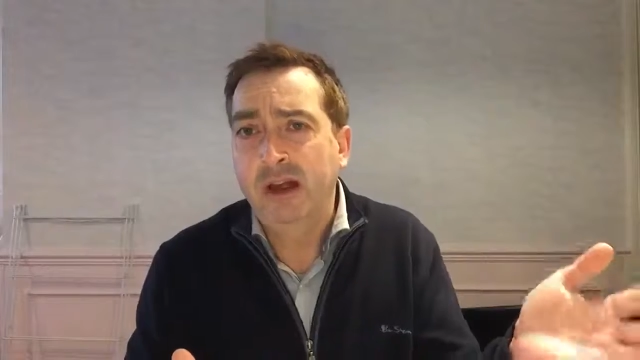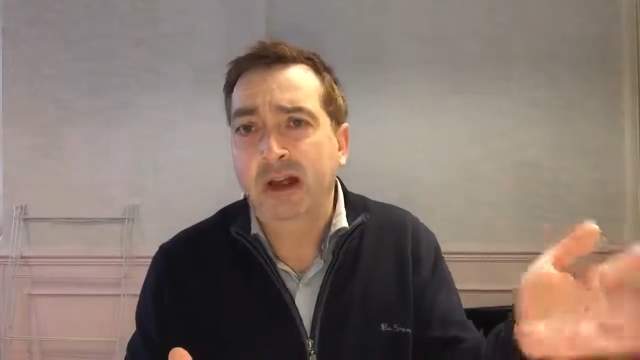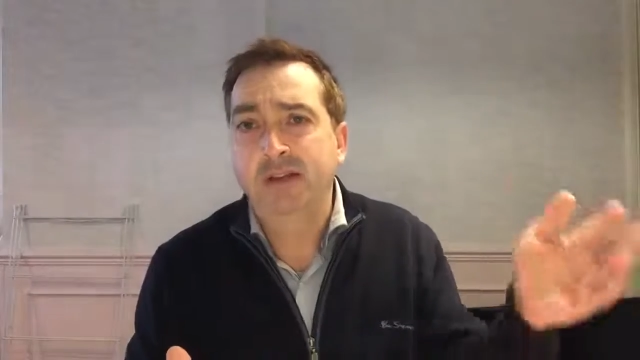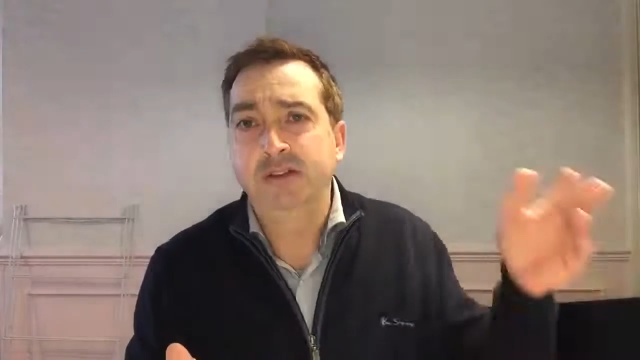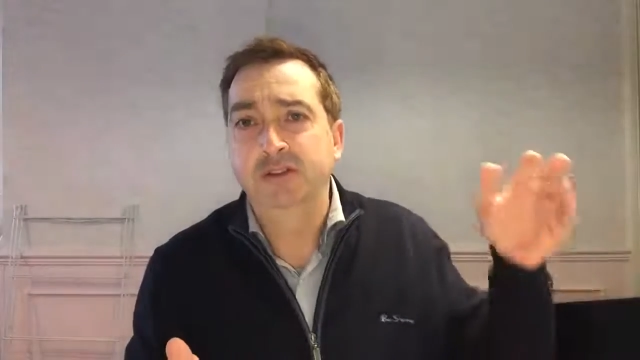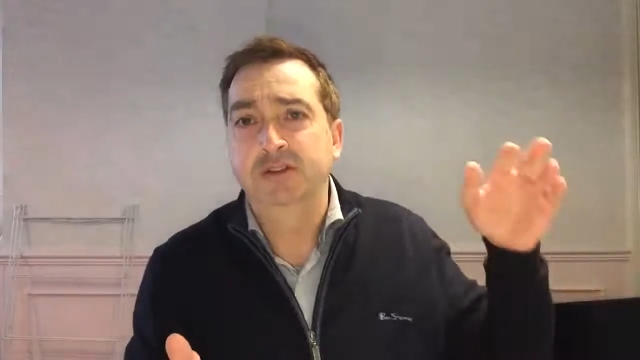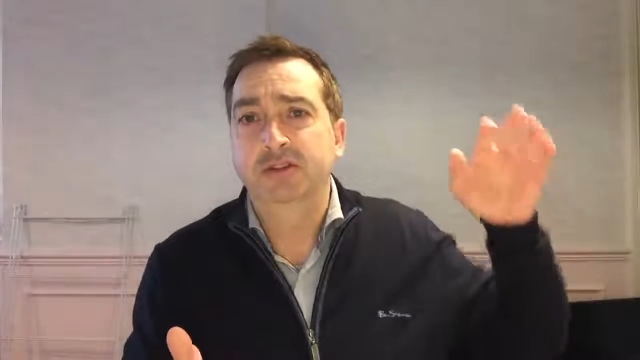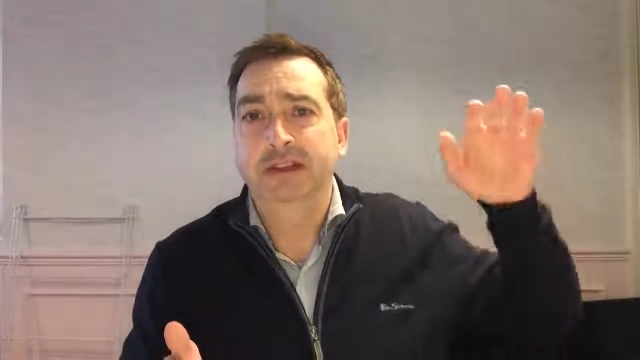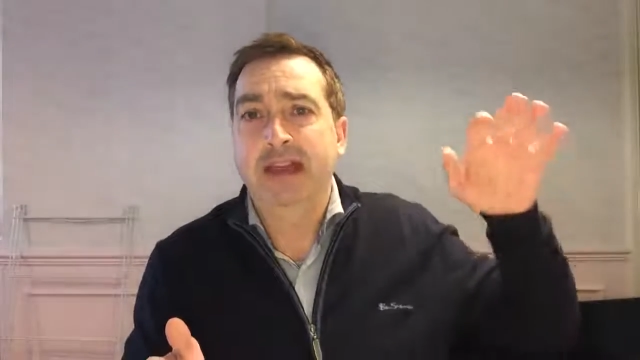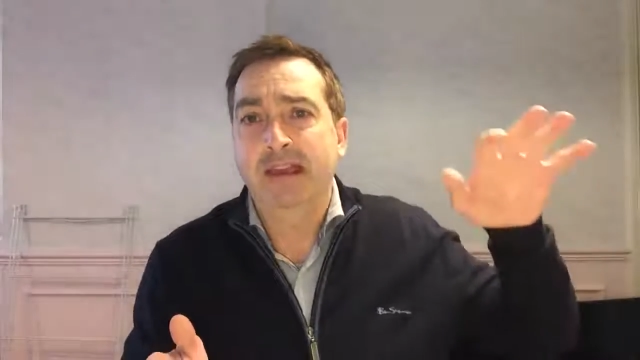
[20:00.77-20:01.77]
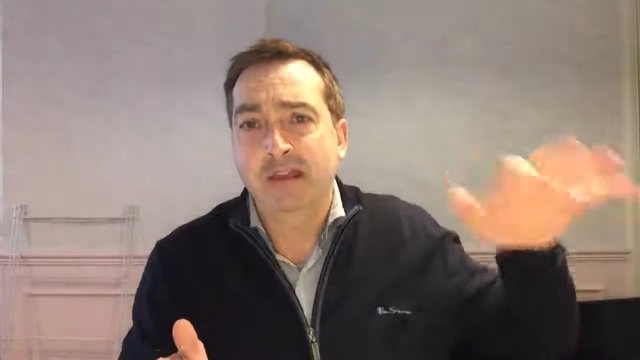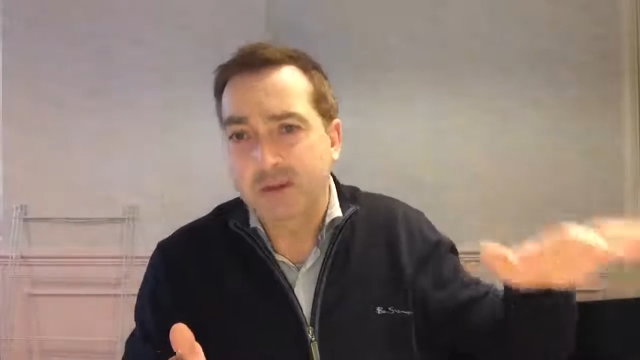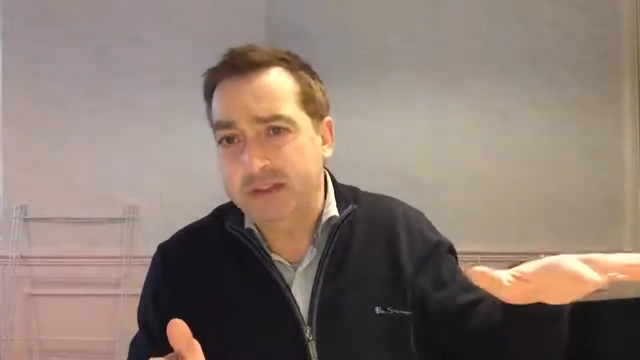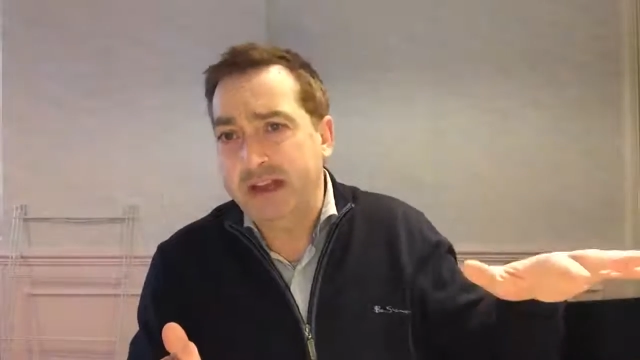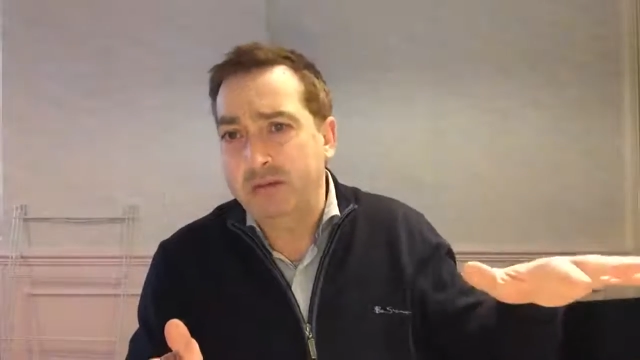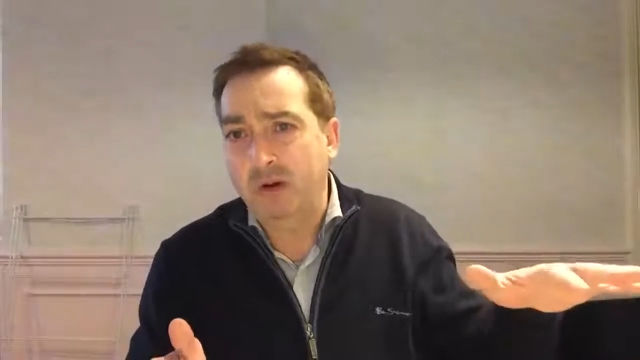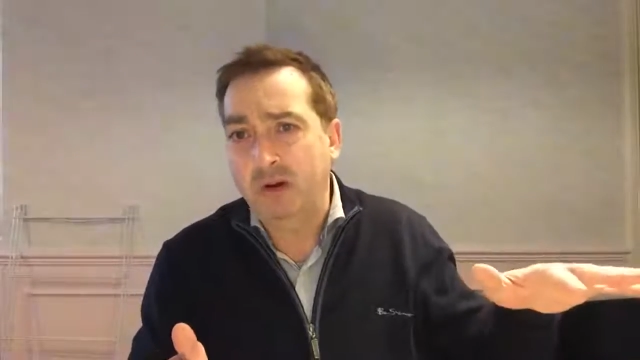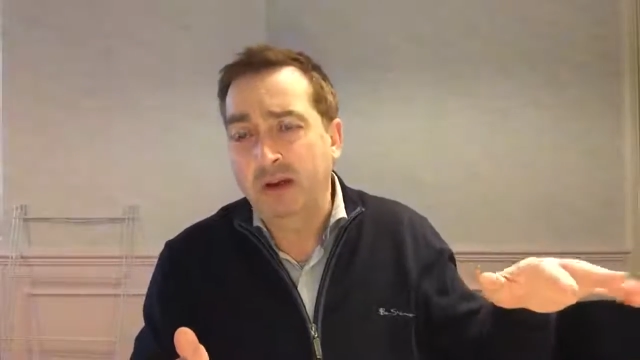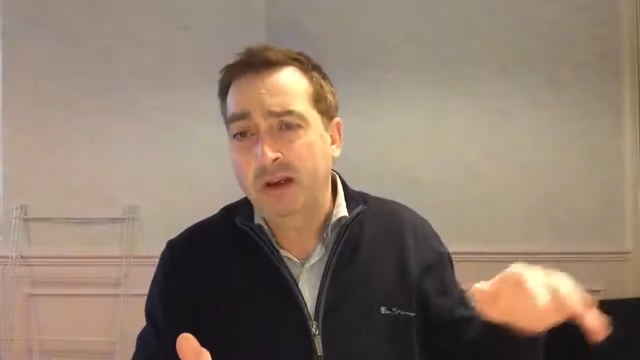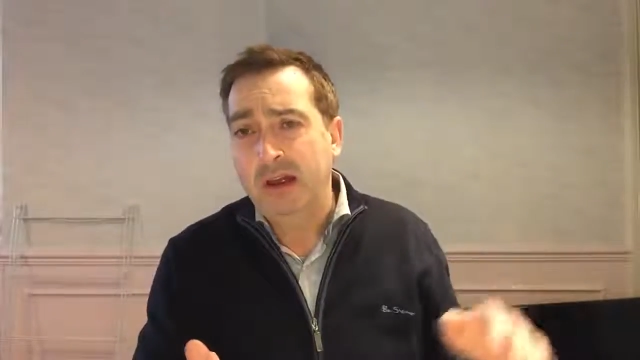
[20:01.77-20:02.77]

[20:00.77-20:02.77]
and it just doesn't get used anymore.